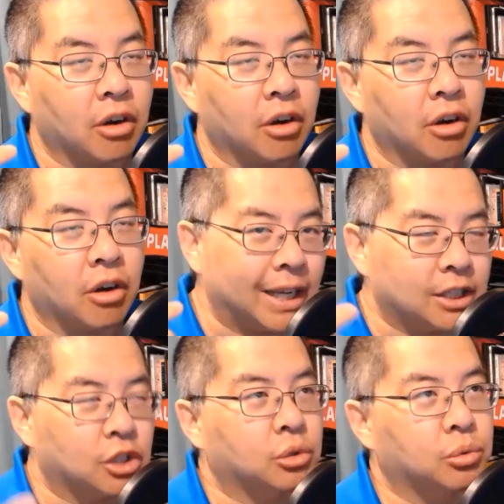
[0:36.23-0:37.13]
are ways
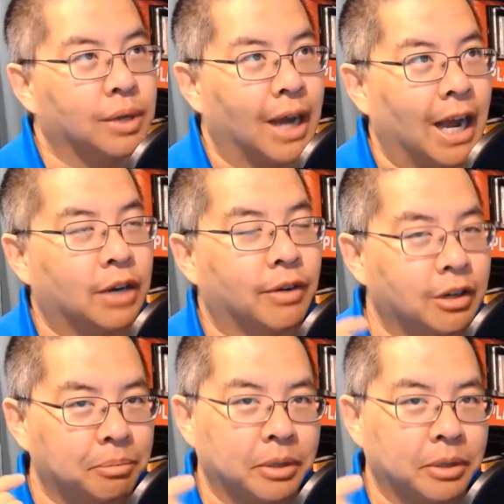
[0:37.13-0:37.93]
to hack around it,